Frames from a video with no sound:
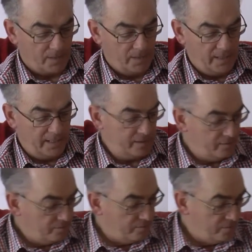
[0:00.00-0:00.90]
And then
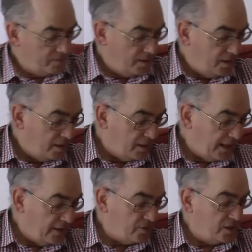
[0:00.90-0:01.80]

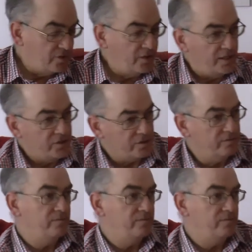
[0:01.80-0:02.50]
chaos in creation.